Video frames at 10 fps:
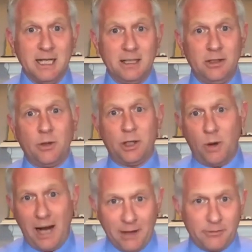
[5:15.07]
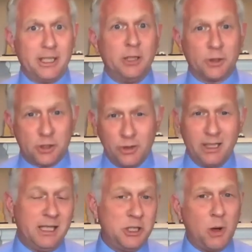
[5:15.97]
you're out there, you're doing
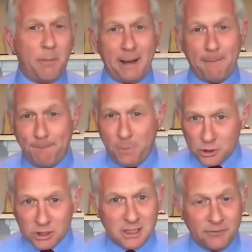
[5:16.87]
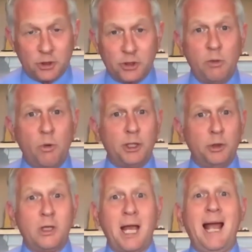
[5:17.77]
things, you are being positive, you're doing what
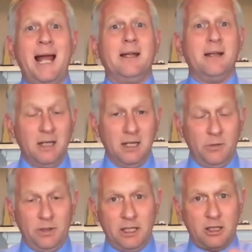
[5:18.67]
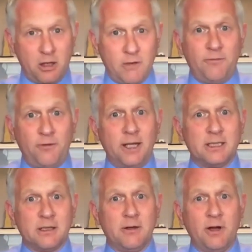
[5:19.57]
you can within the
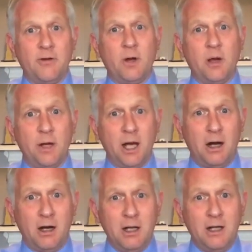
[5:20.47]
confines of where we are,